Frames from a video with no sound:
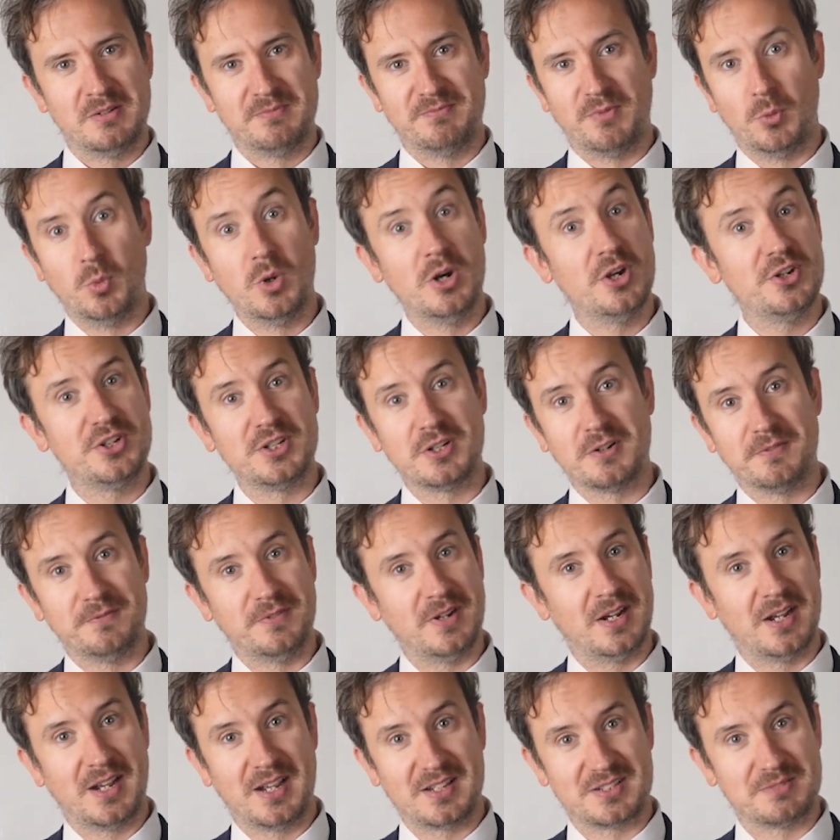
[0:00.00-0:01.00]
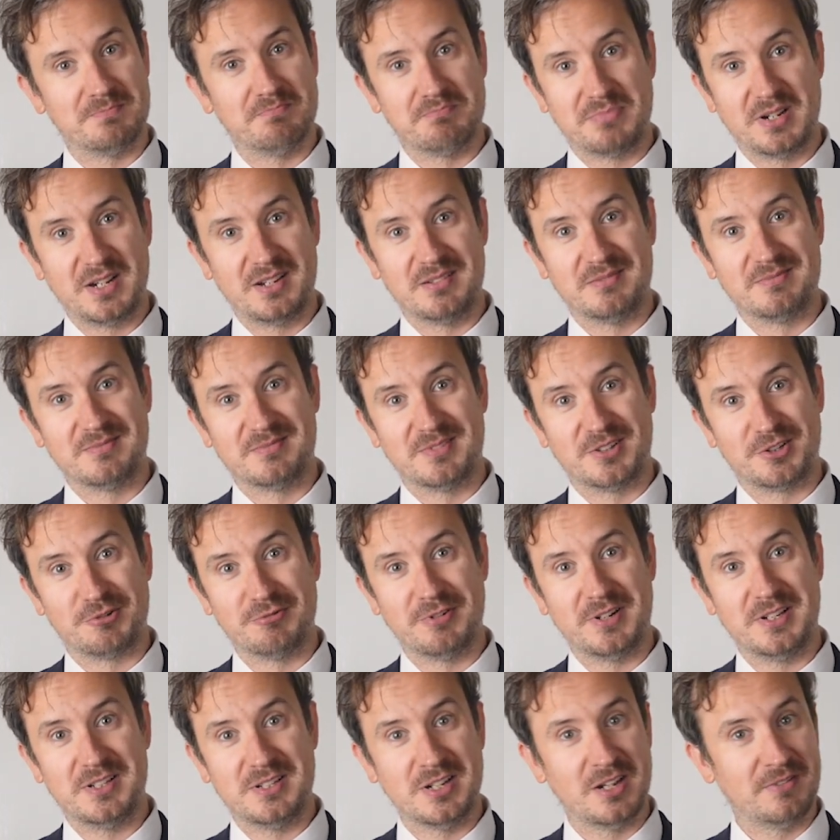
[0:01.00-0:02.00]
the wording of that hasn't been
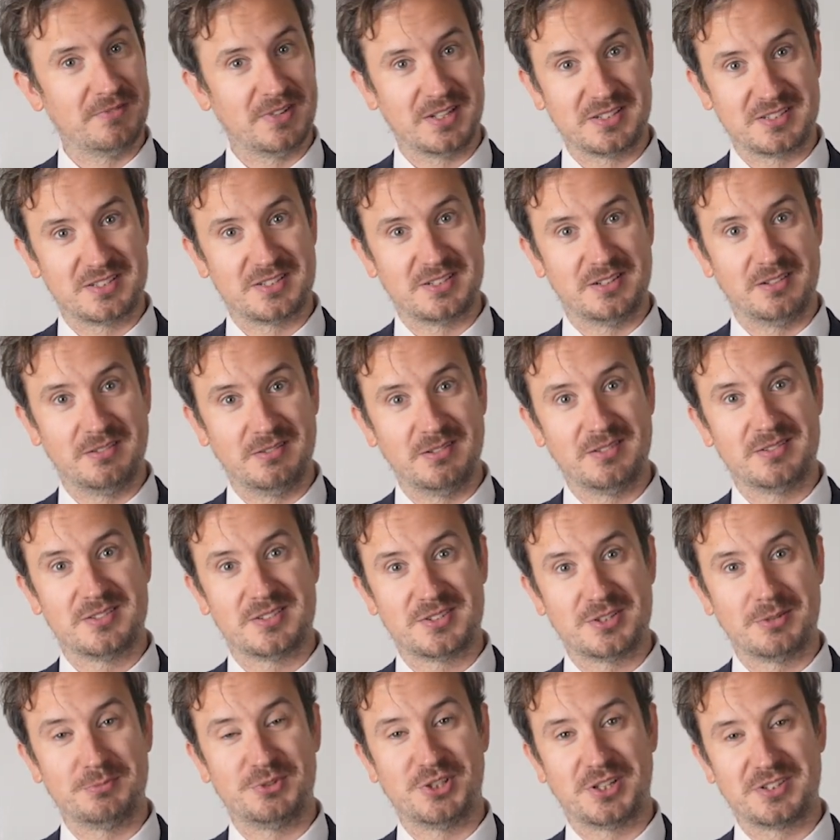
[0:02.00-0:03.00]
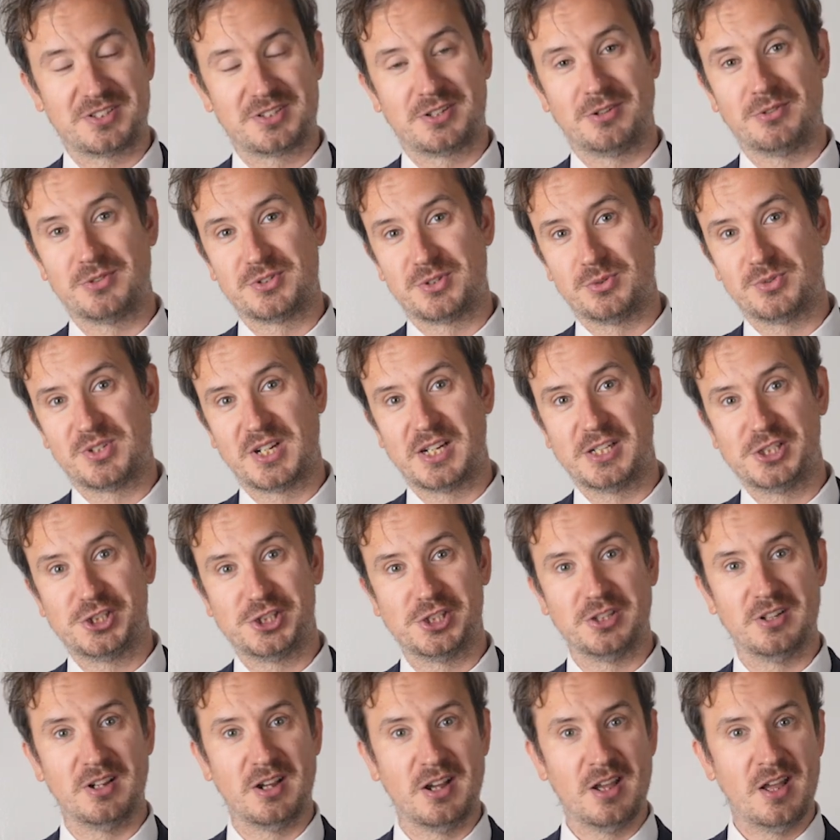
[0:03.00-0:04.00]
agreed yet. That's still subject to
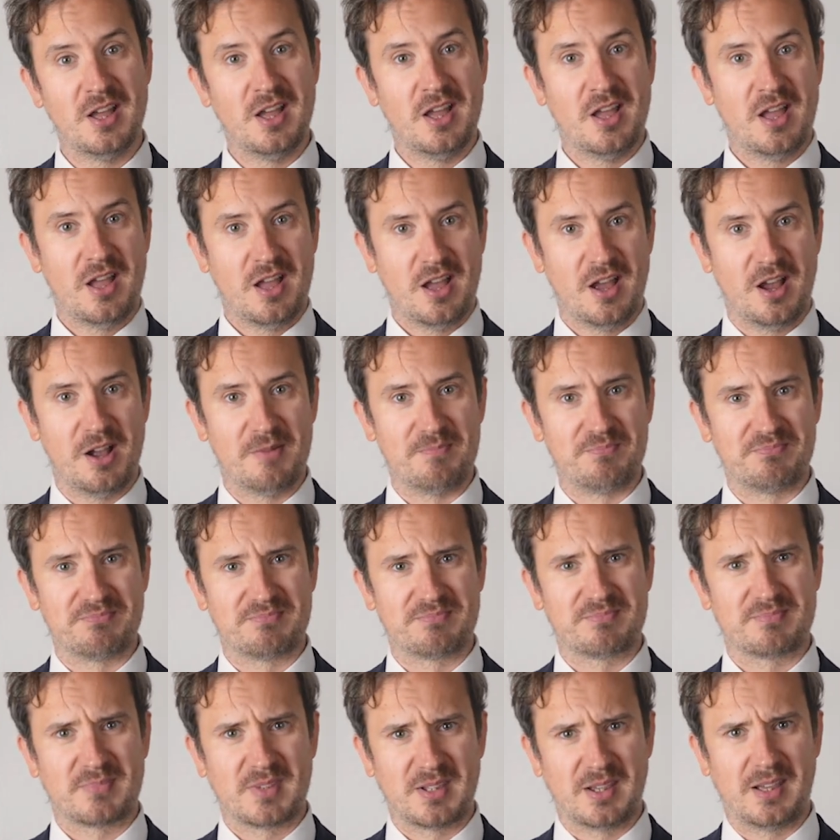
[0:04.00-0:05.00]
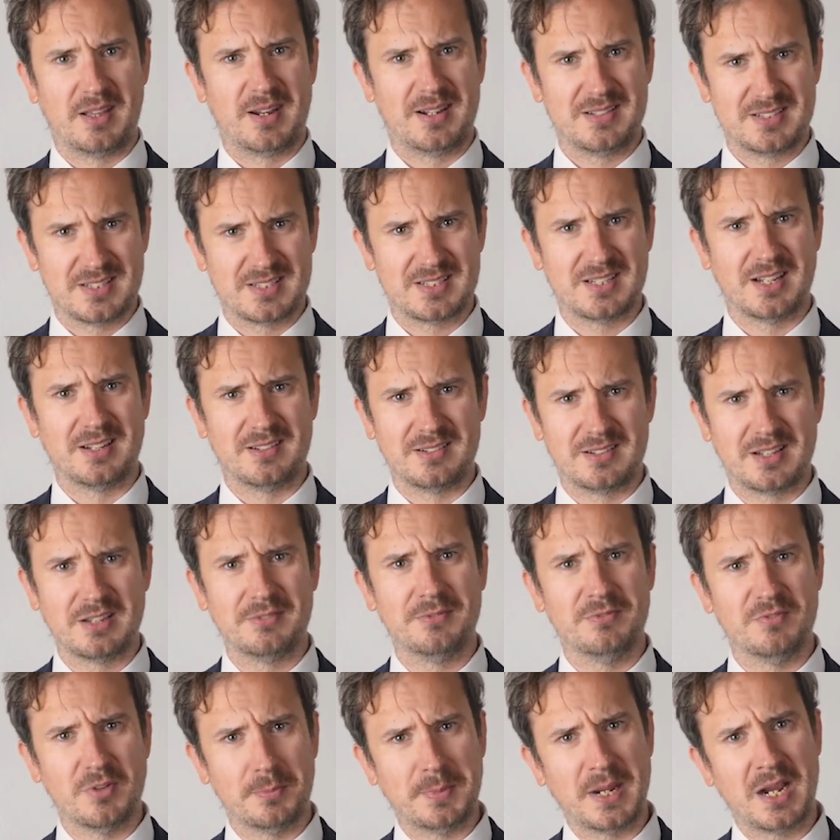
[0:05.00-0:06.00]
consultation. And as I said,
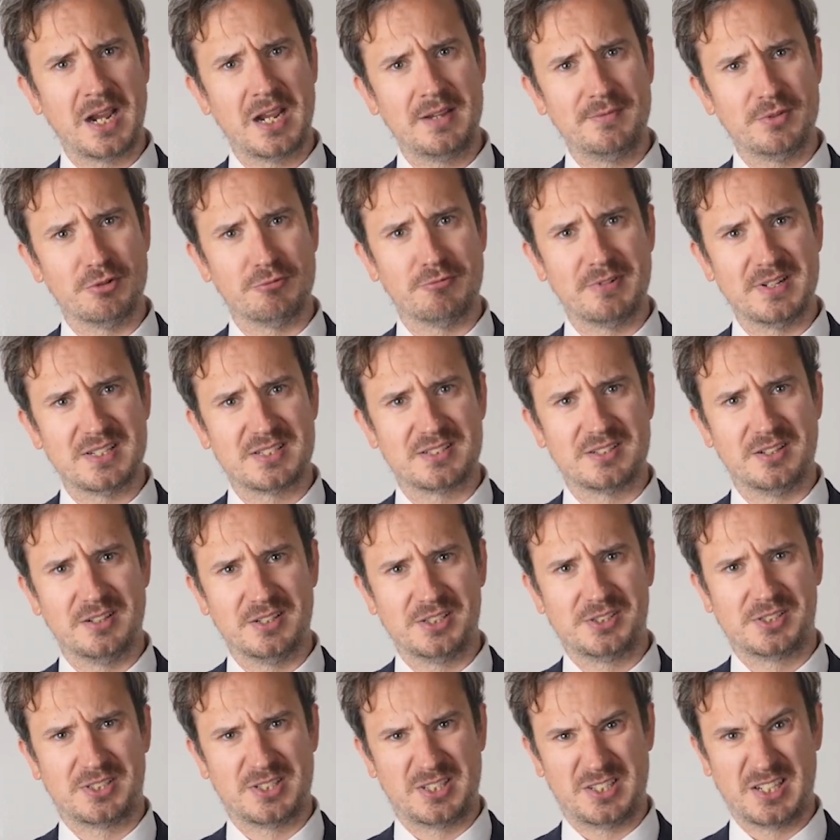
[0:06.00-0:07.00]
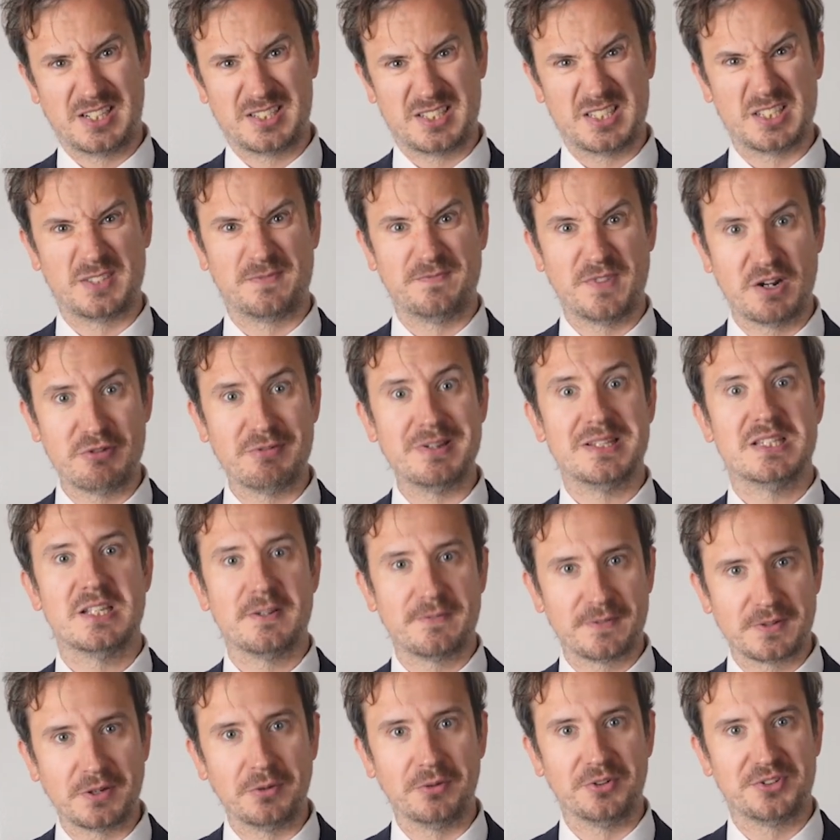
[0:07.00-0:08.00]
given the behavioural research suggests it's very
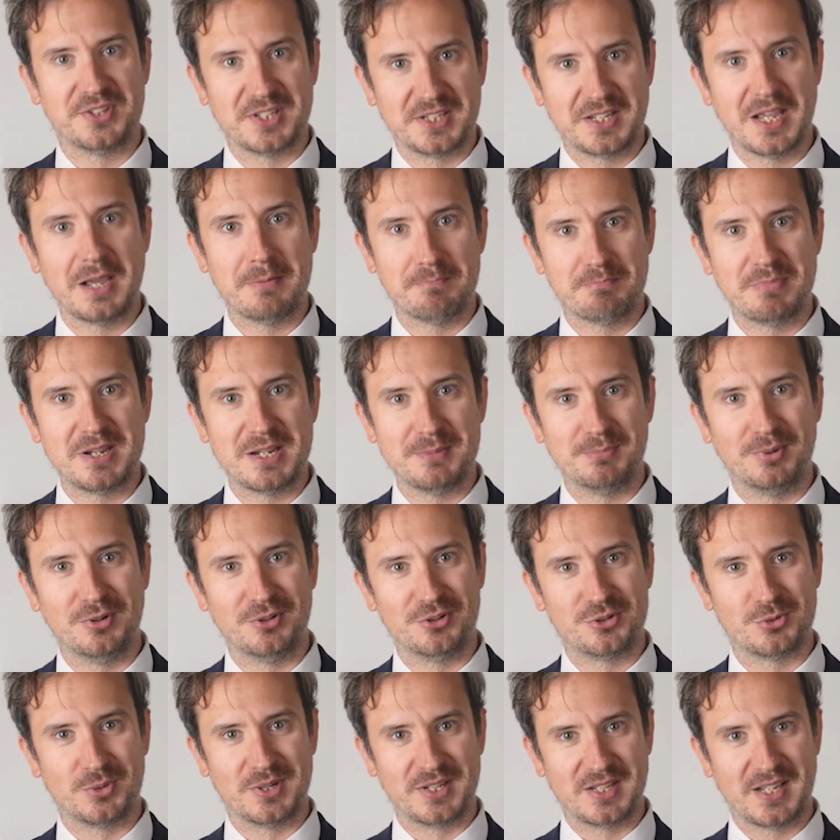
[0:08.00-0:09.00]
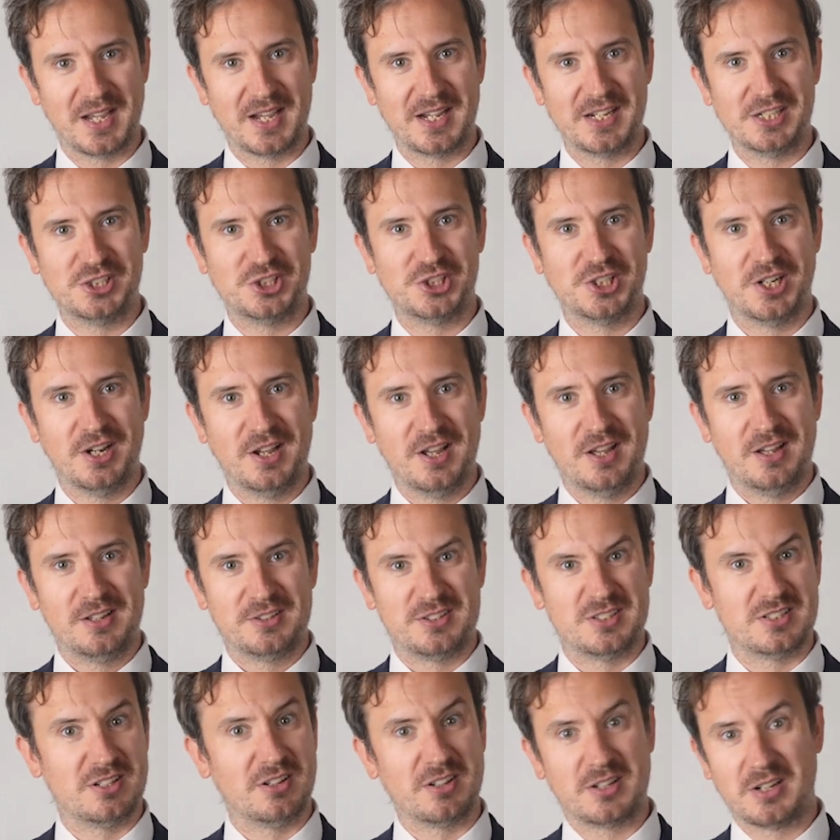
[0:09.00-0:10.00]
difficult to get people to engage.
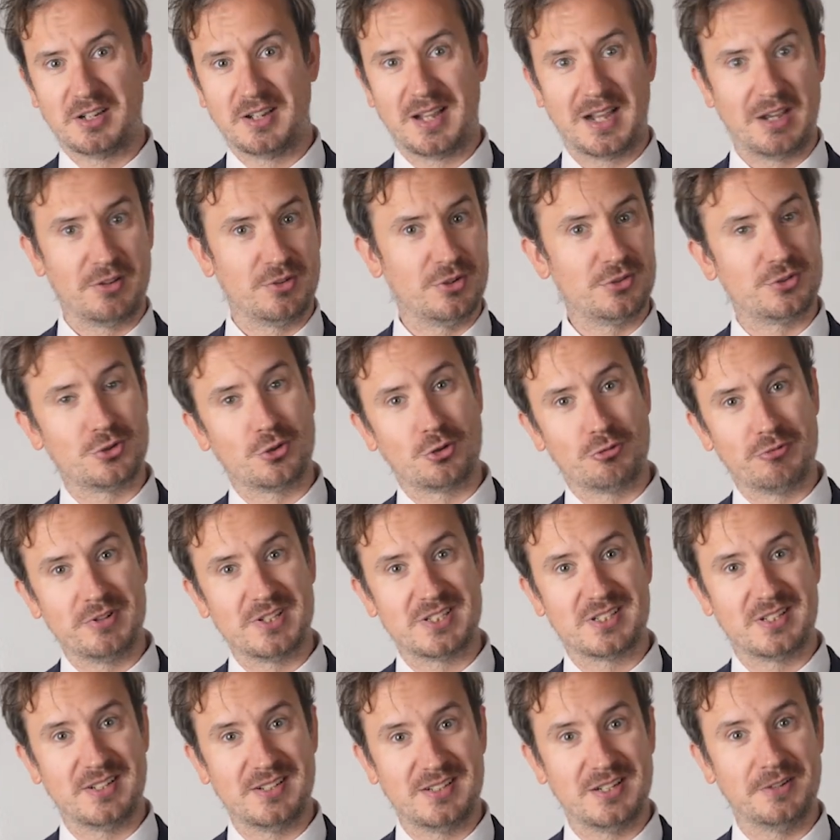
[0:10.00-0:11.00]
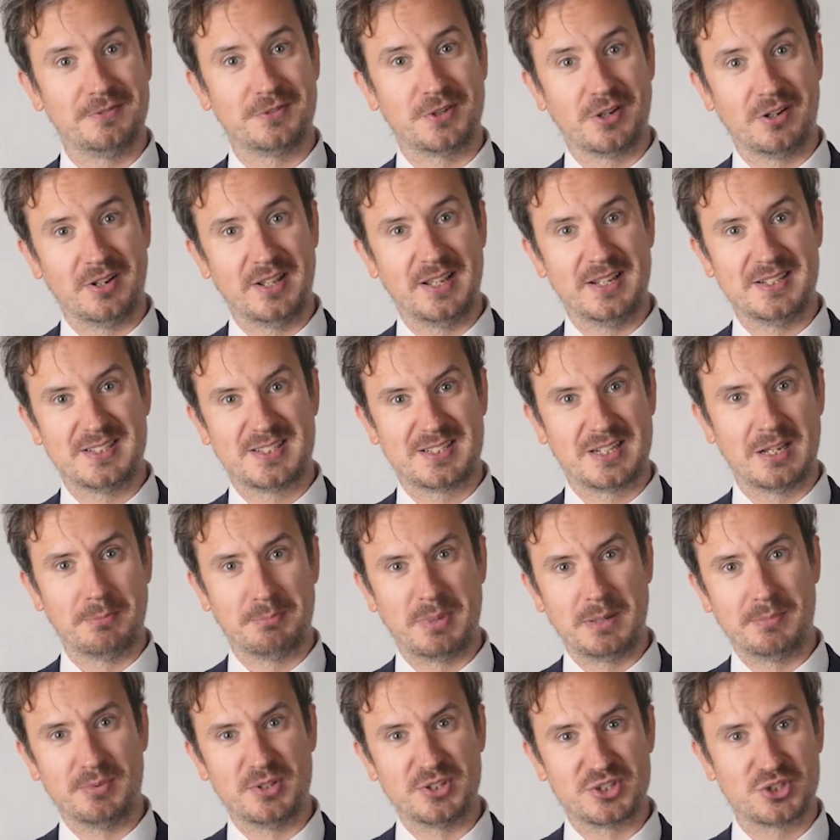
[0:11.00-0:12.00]
Just look at how notoriously difficult it is to get
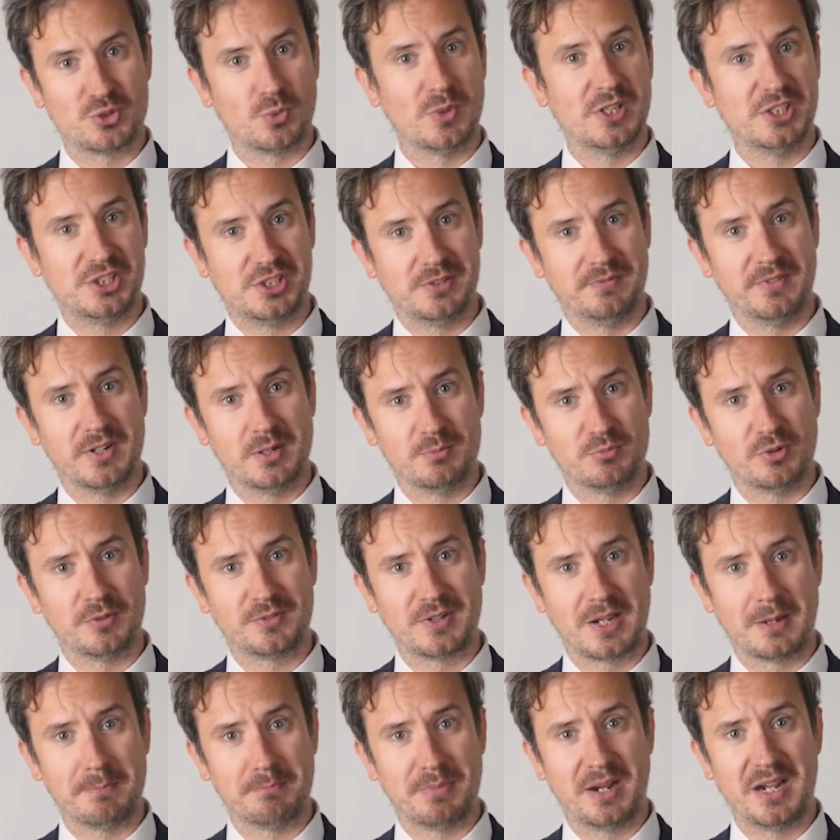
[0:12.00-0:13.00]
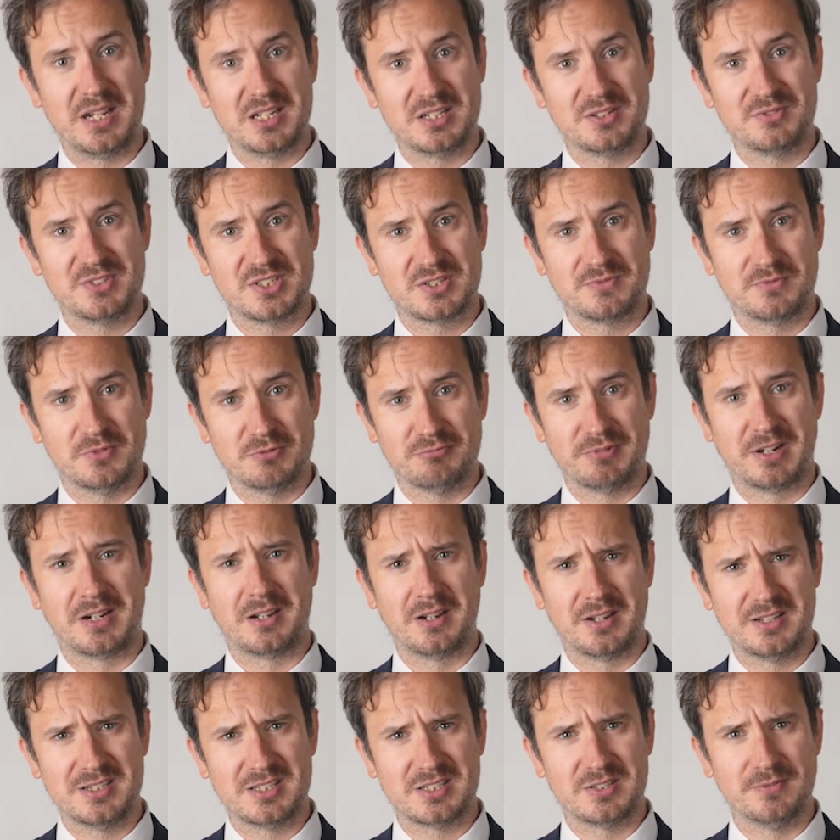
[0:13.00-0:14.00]
people to switch and the number of campaigns that
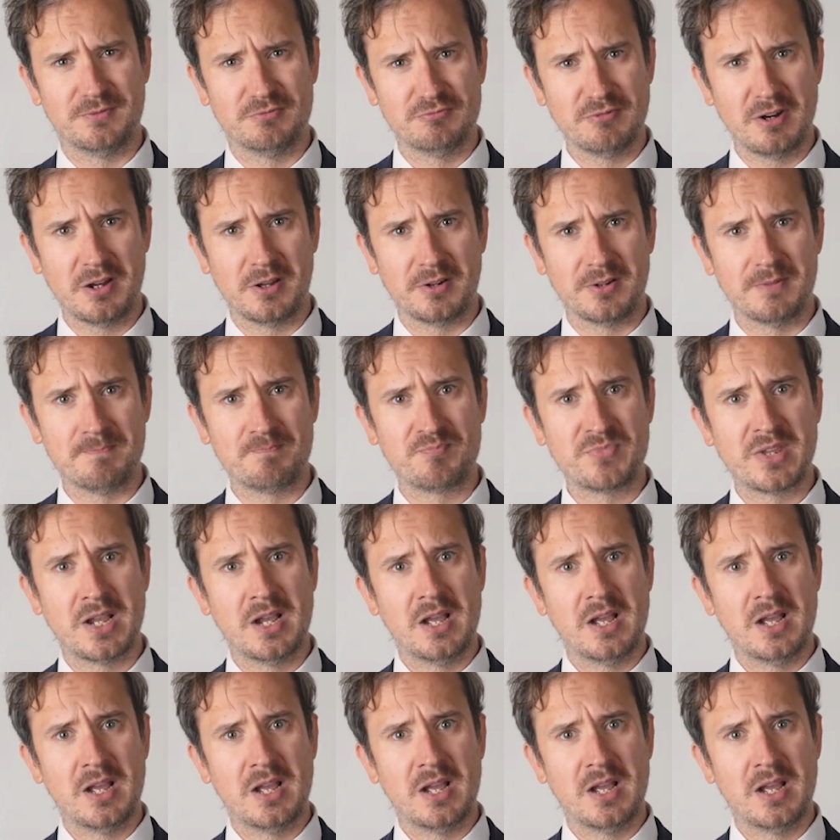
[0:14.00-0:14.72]
regulators have run.